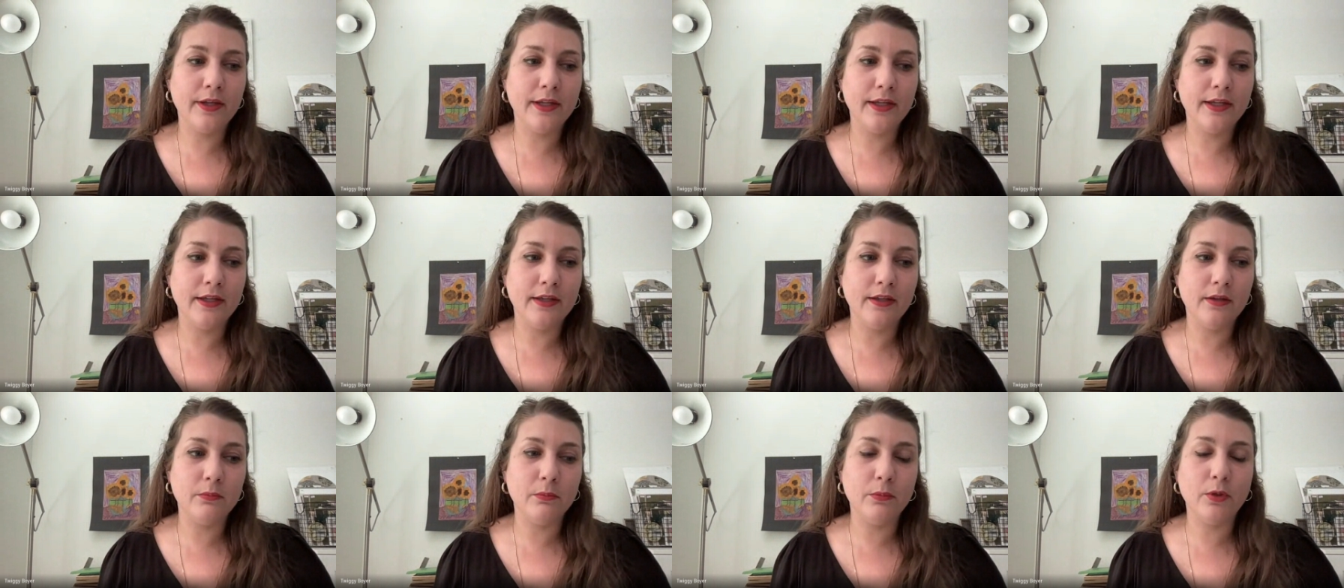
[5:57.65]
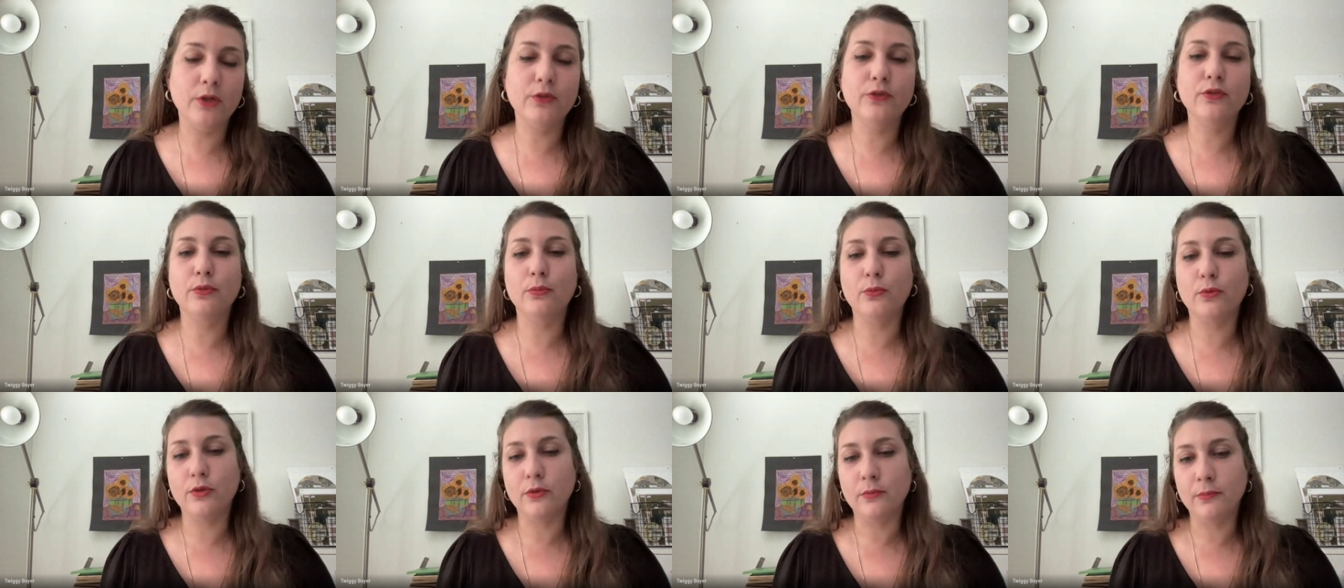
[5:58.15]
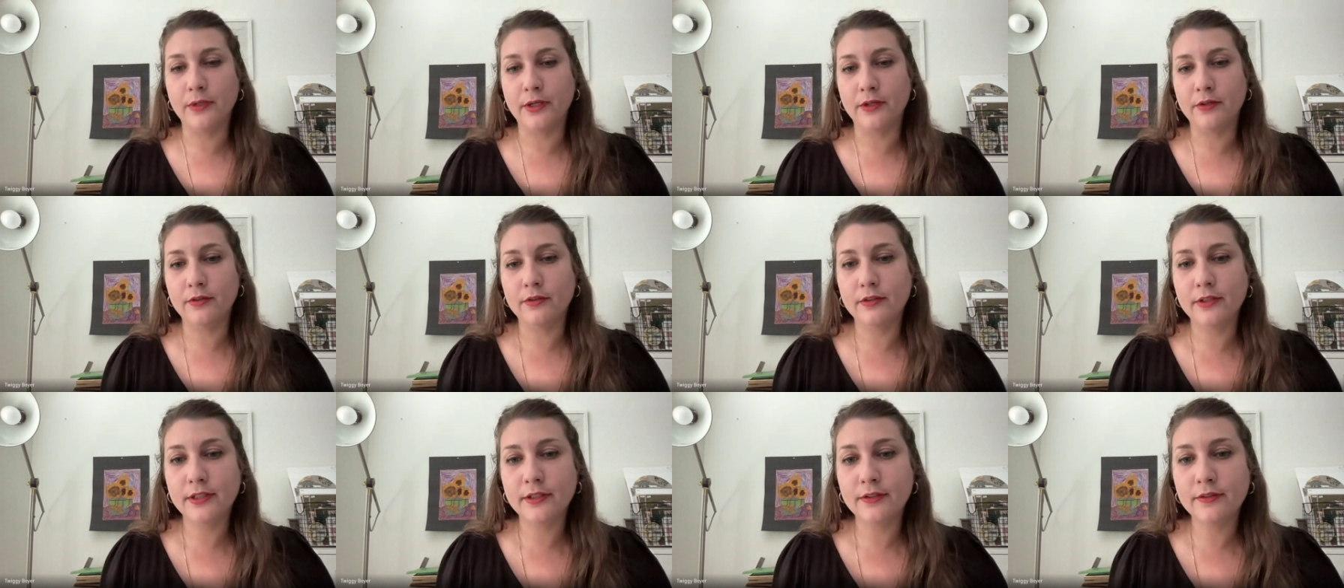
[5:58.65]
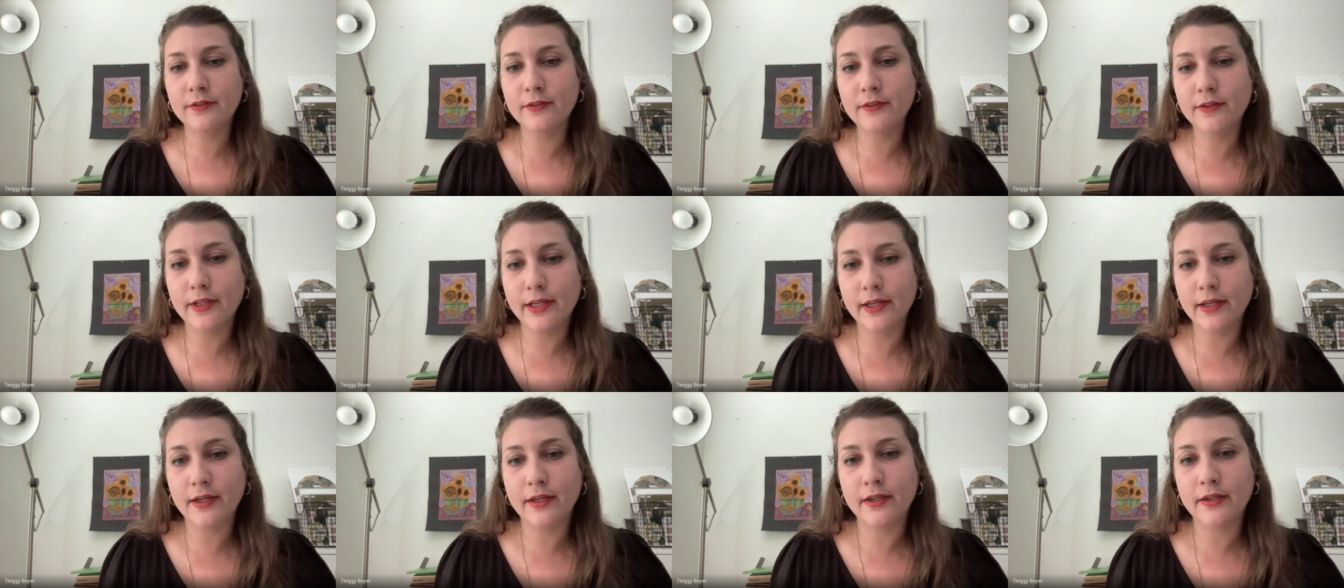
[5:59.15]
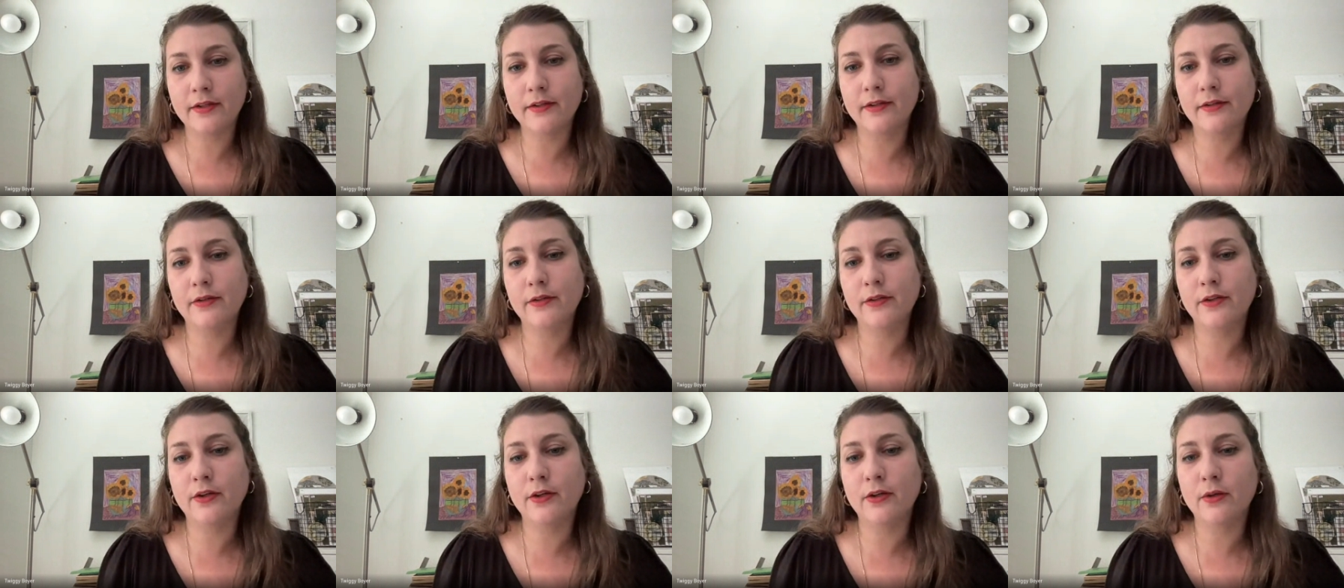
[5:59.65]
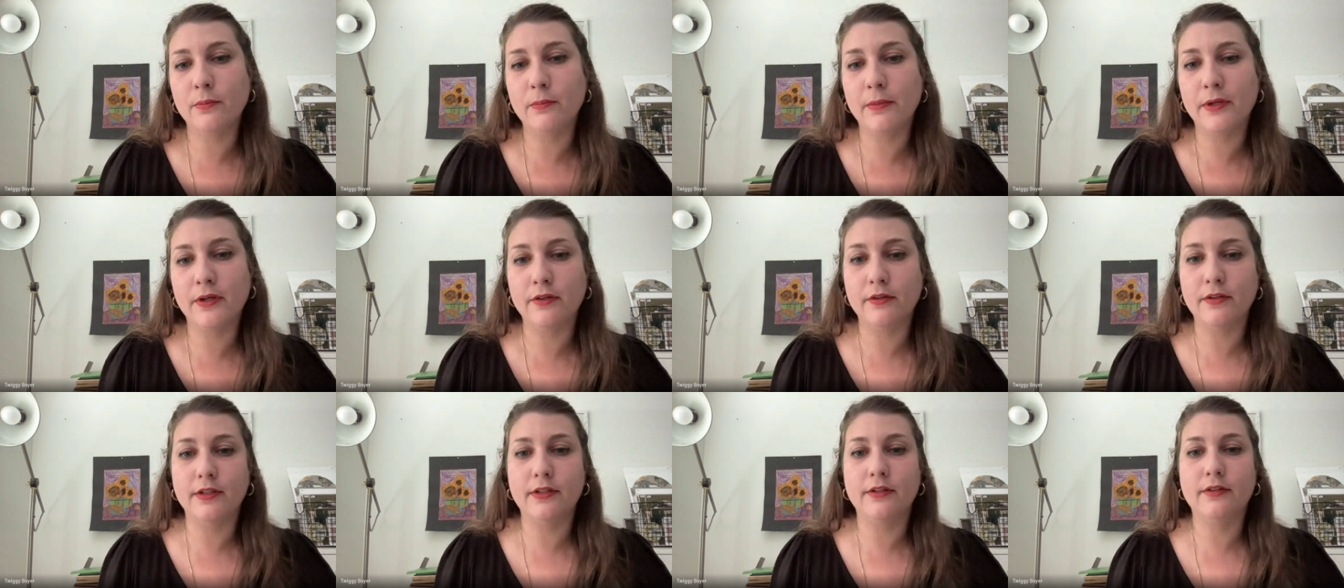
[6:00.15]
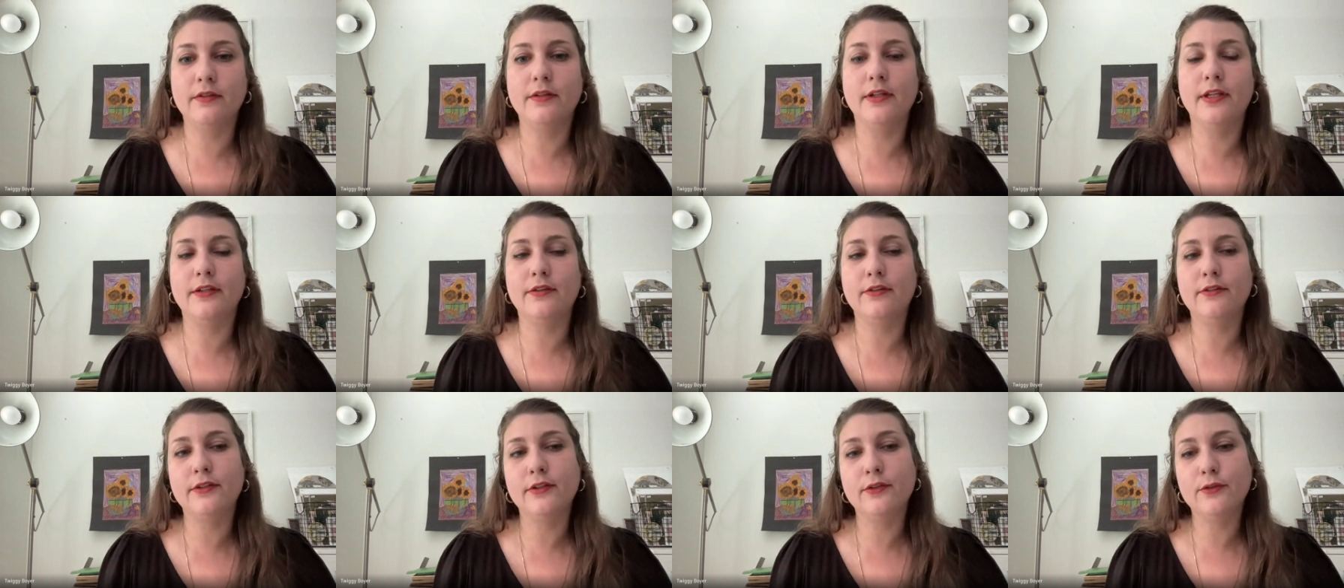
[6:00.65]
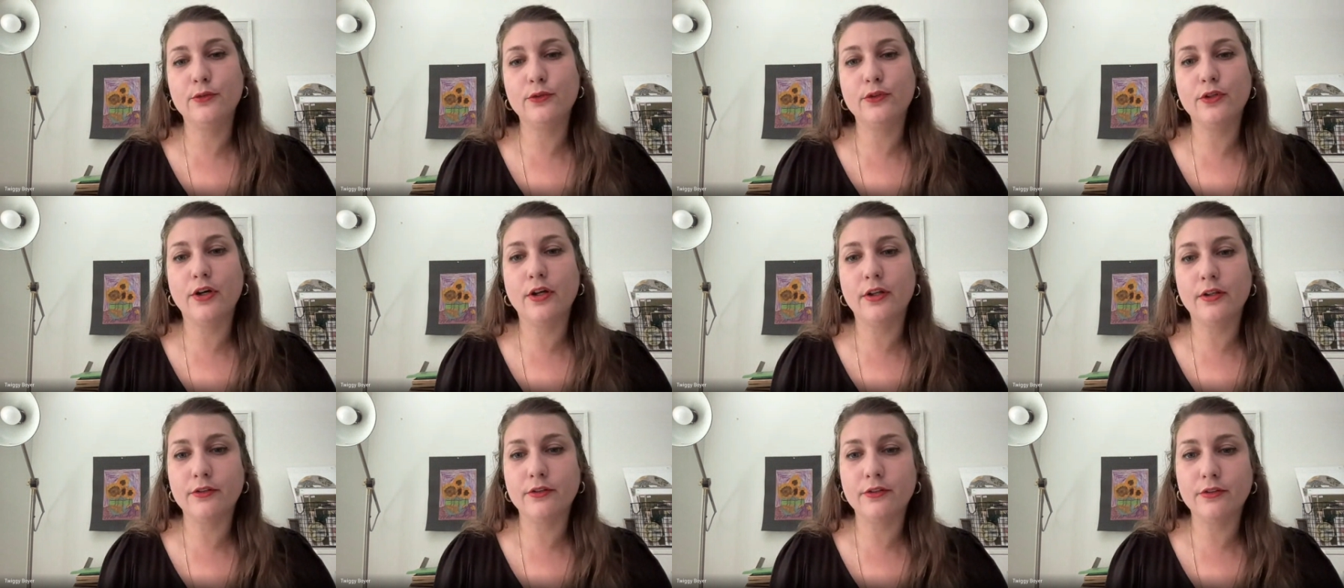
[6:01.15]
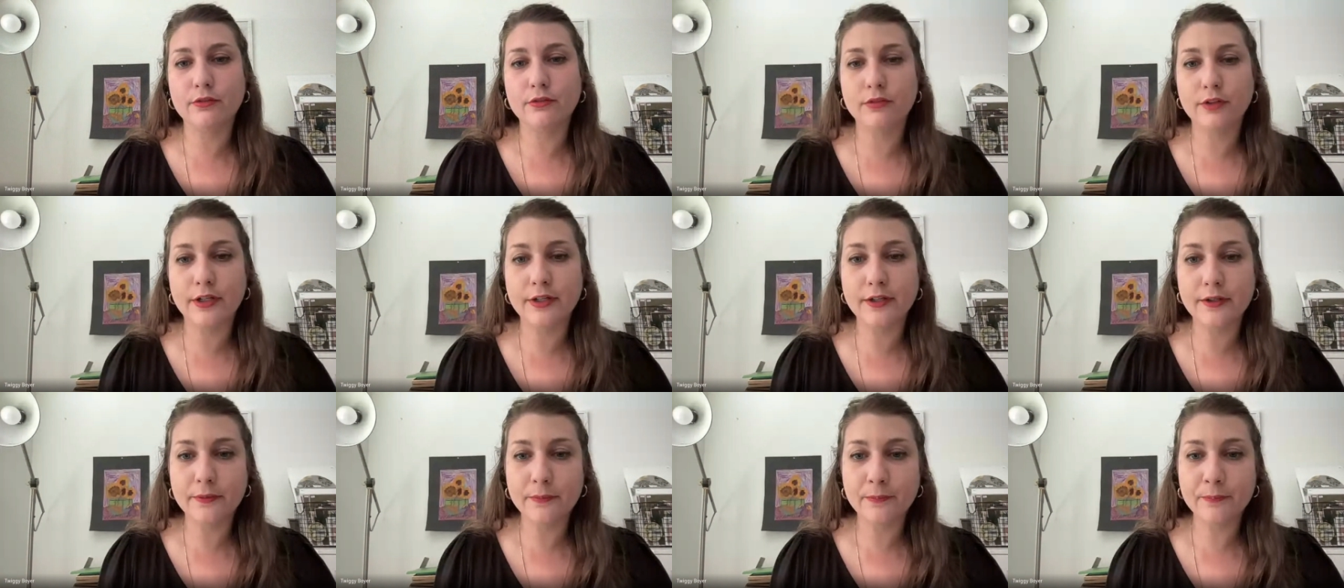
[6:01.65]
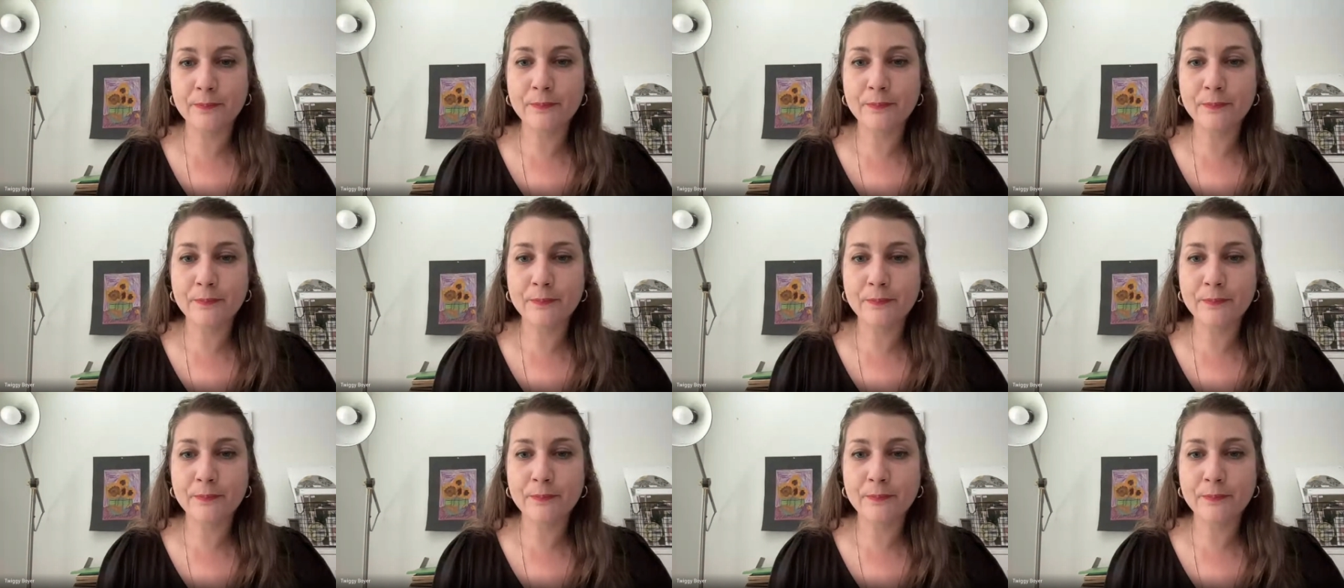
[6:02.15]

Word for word: in Baltimore, Maryland at the Maryland Institute College of Art.